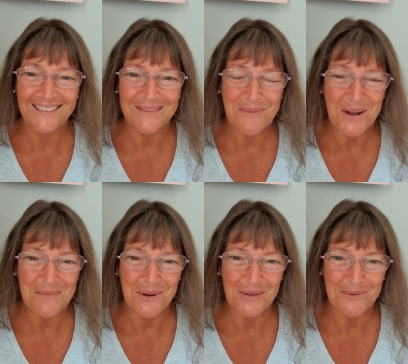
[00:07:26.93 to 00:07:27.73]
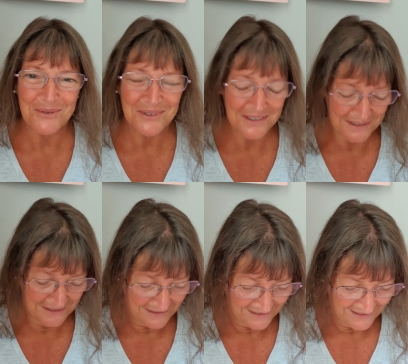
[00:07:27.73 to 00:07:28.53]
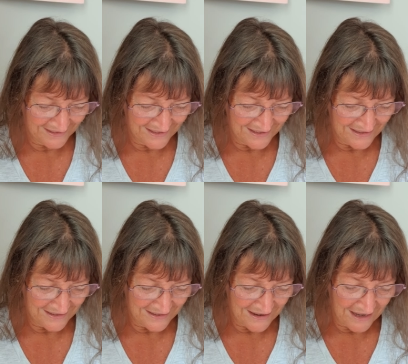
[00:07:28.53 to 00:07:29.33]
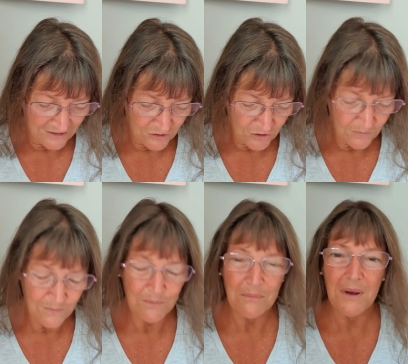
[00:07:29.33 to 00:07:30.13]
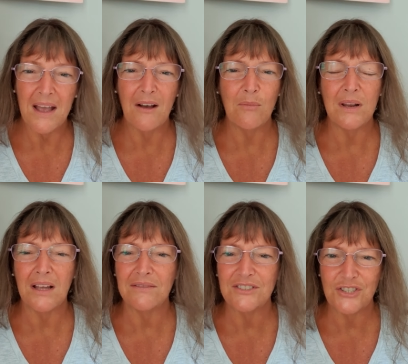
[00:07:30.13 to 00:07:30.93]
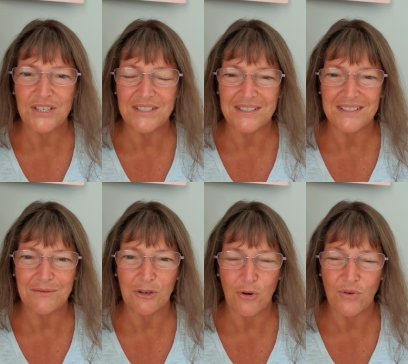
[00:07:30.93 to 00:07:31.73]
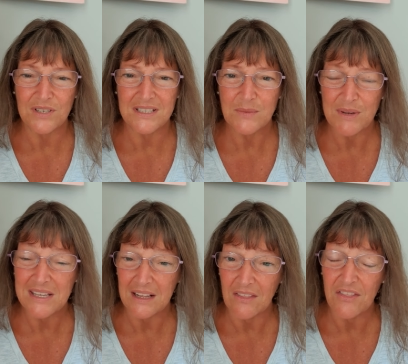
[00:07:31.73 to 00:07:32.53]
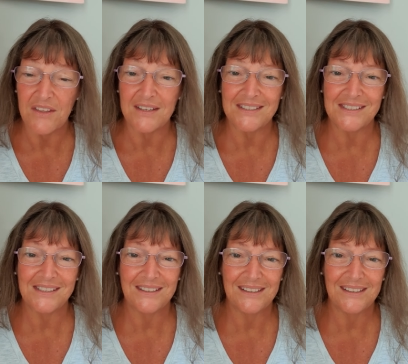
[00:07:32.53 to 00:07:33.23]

in my Bible. A new our beloved Jesus recorded speaking this